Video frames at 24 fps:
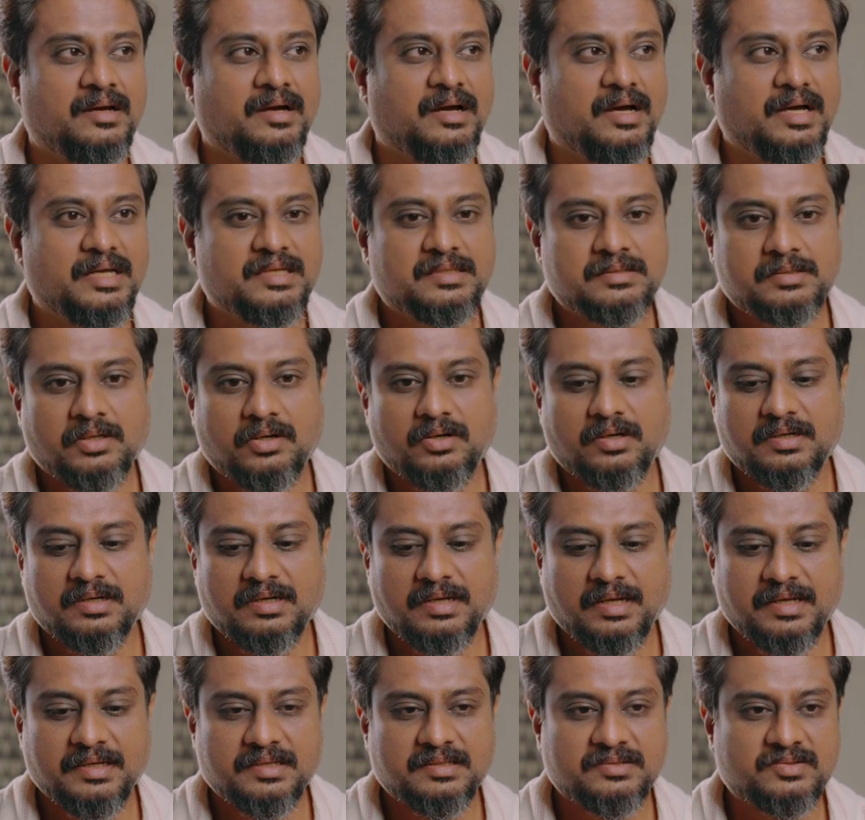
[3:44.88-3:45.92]
I thought,
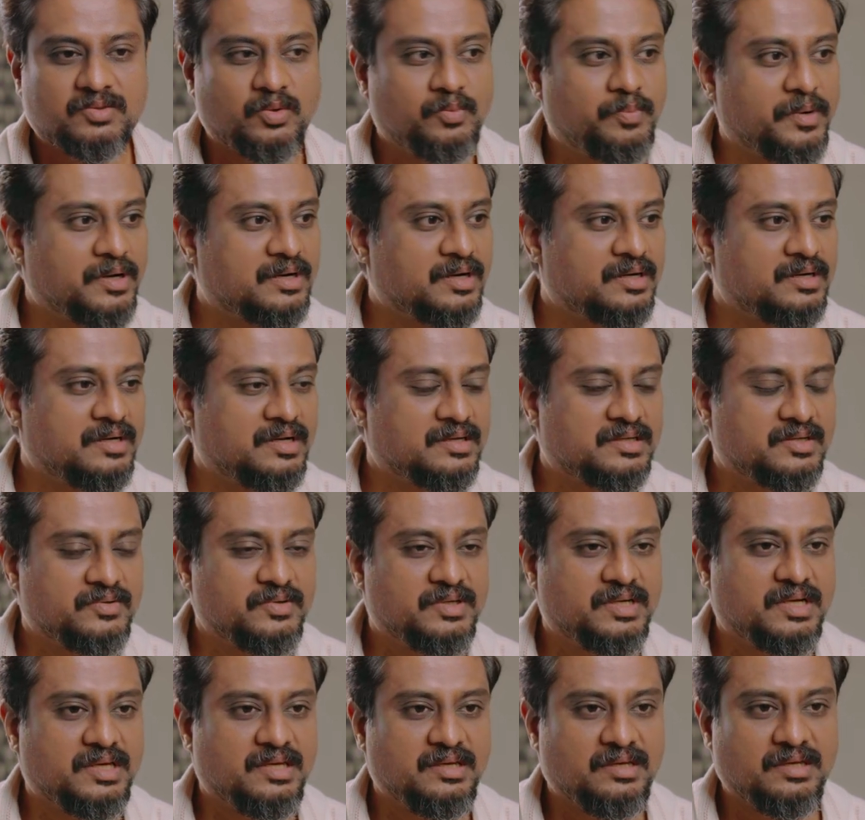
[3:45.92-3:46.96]
like,
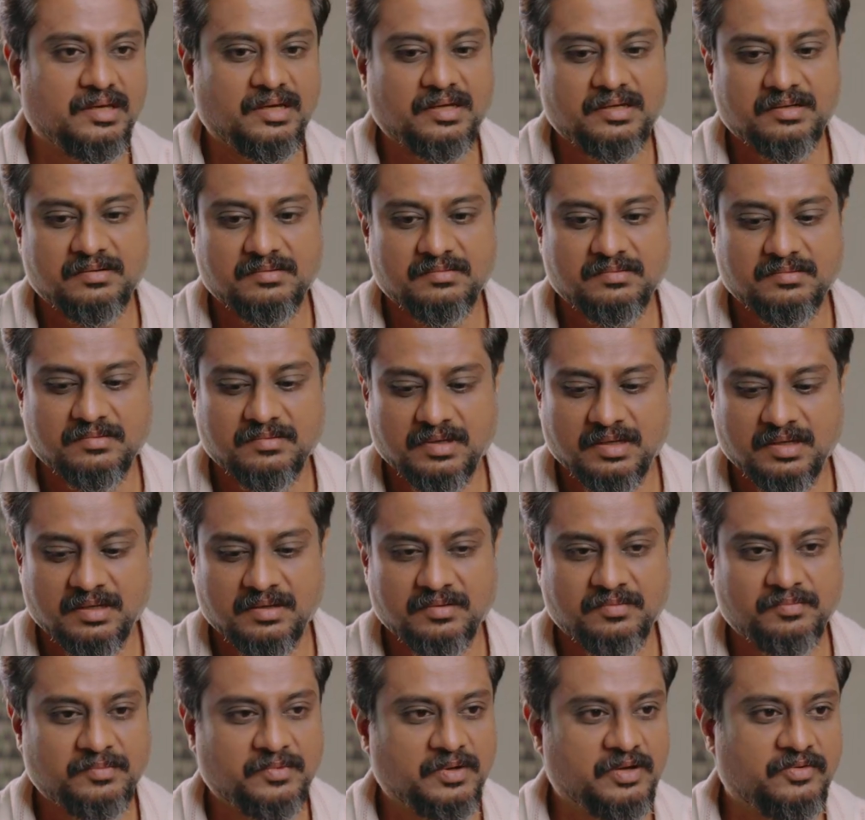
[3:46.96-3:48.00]
superconductivity
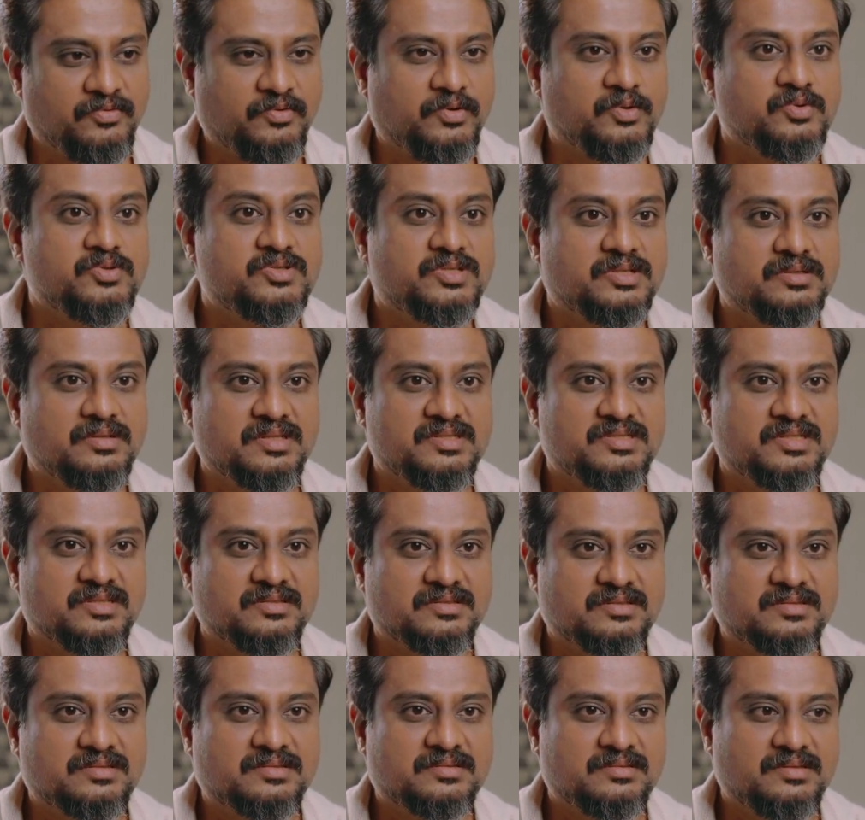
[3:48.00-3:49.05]
and fusion
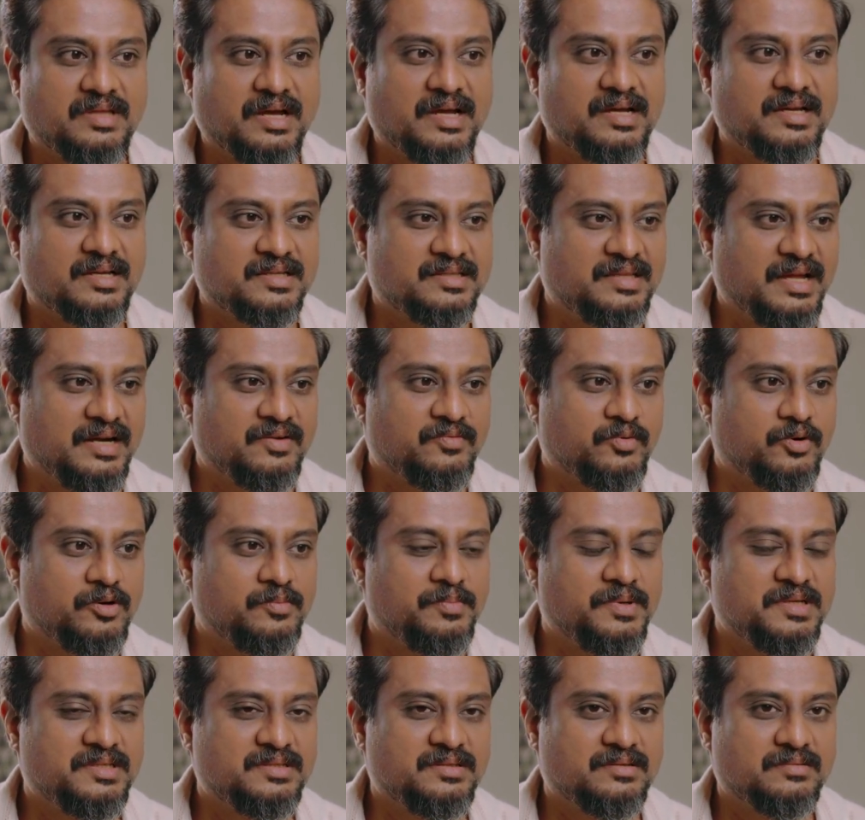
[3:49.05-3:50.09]
engines, that
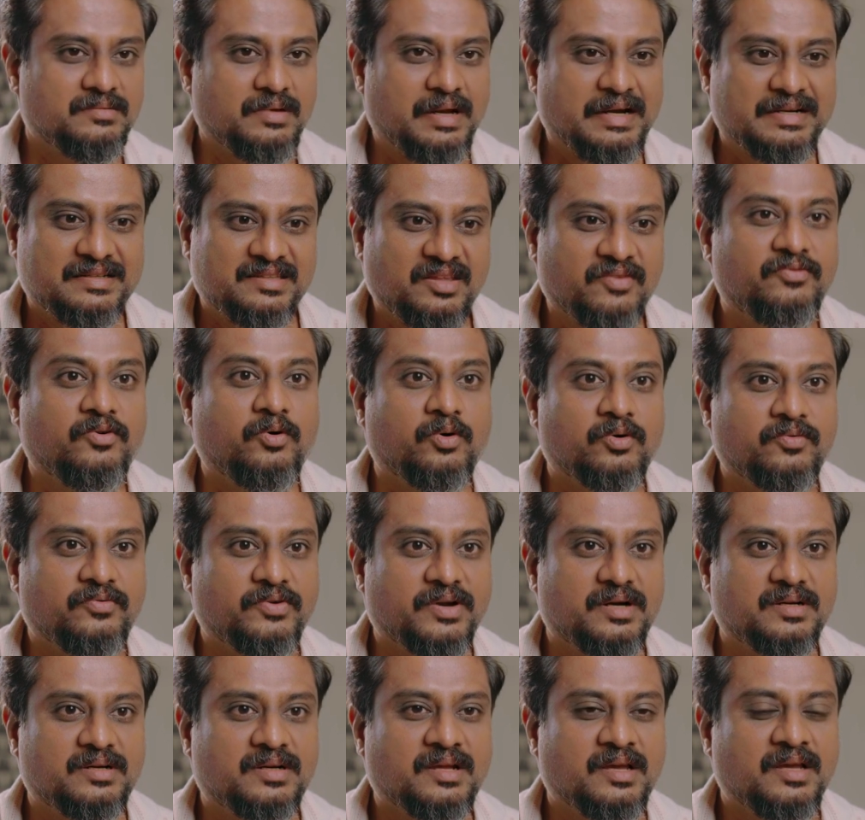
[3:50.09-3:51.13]
would be at the
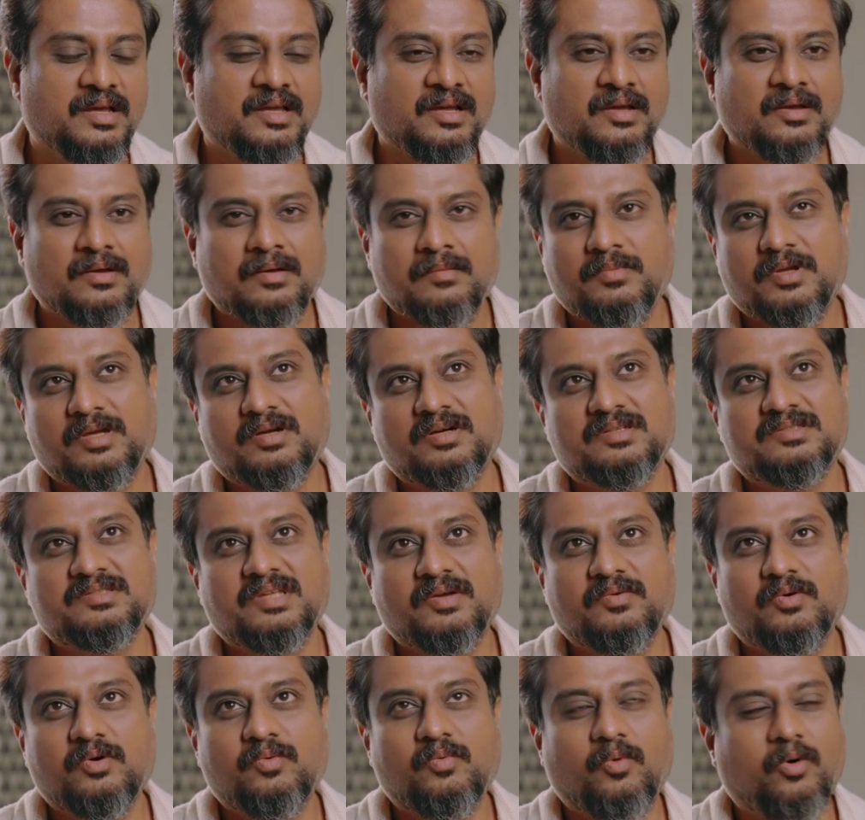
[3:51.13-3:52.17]
forefront, because
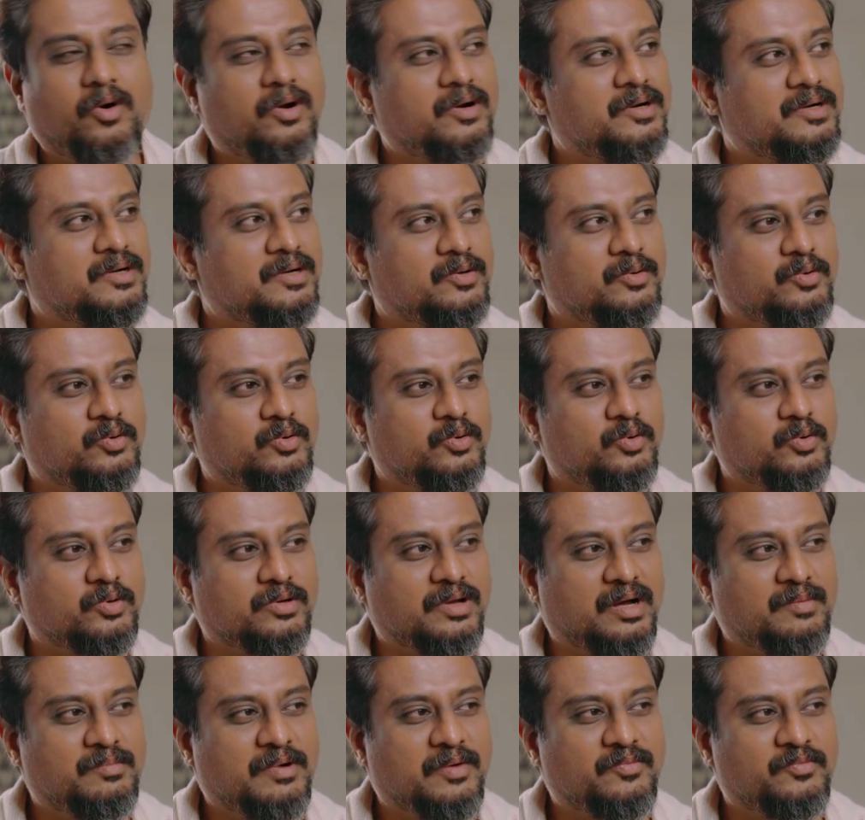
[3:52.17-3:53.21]
they would want to
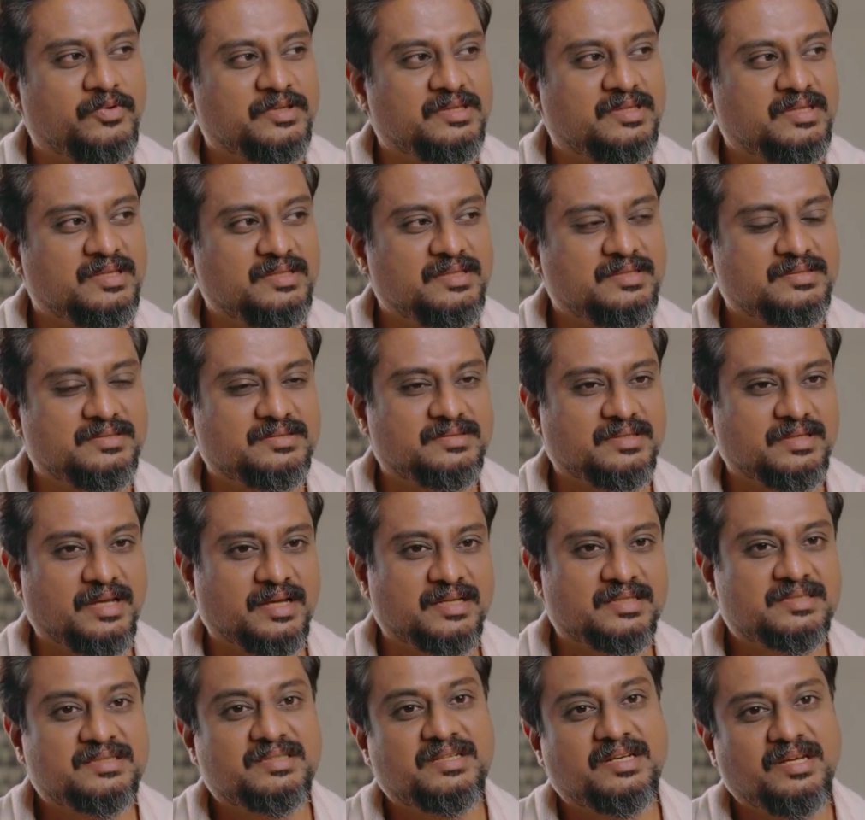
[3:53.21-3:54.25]
come up with these
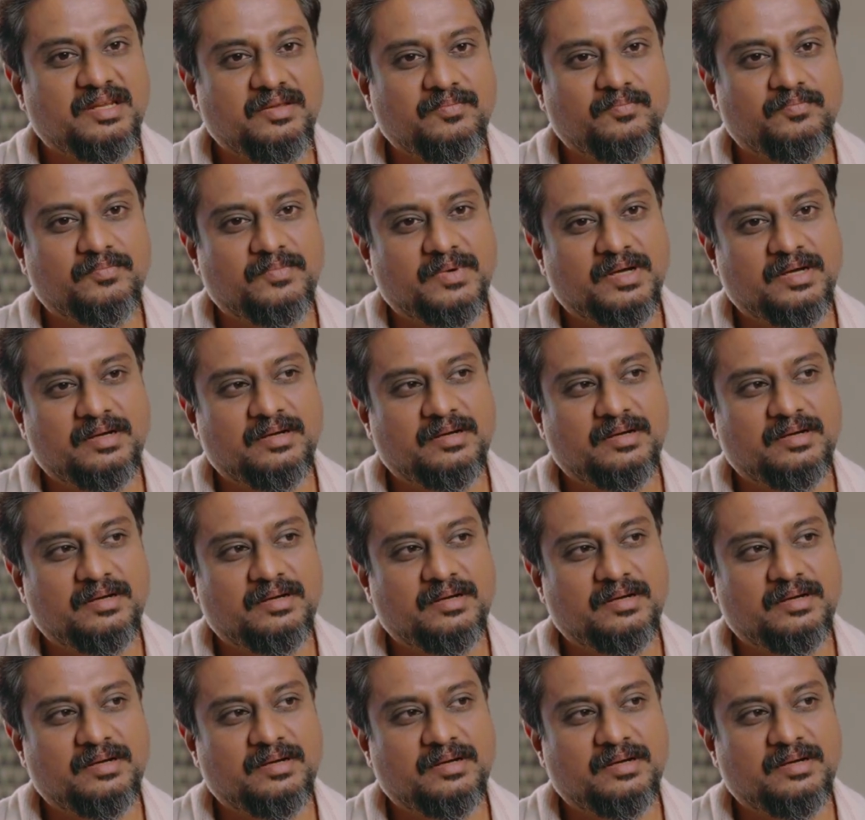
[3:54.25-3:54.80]
extreme